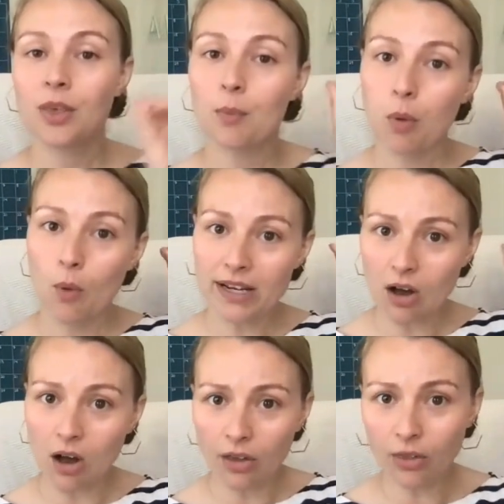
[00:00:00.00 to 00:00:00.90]
The
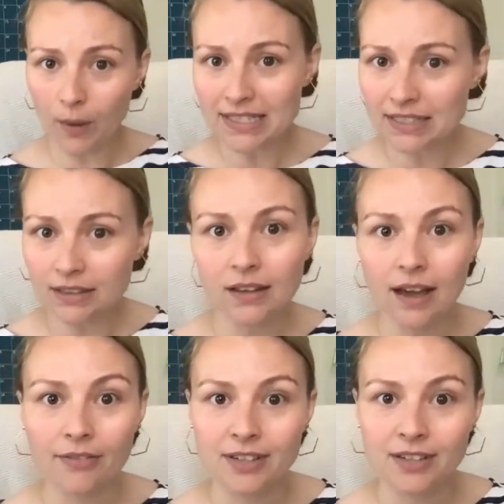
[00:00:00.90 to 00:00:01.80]
point all the way to the
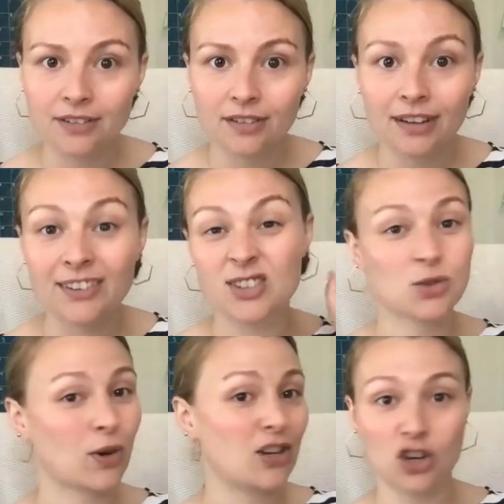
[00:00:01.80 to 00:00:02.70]
left is
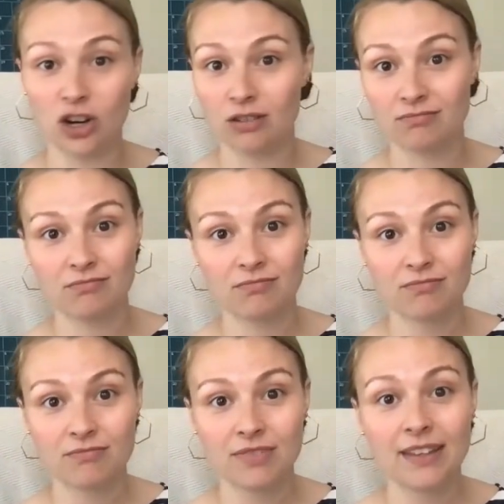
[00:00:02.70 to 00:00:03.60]
stranger.
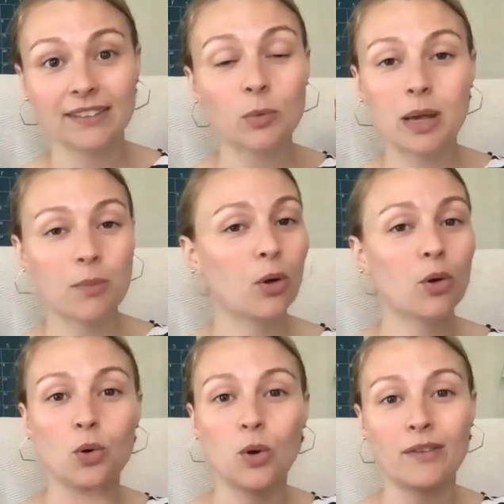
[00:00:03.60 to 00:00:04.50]
These are
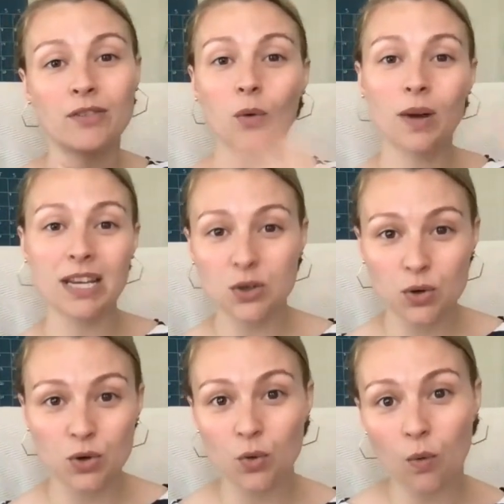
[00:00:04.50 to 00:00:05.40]
people who have no
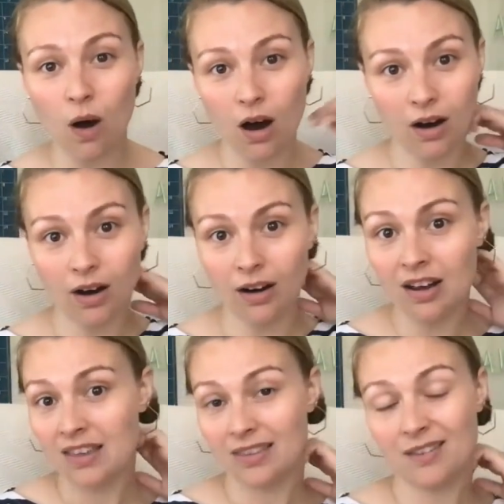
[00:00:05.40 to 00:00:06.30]
idea who you are.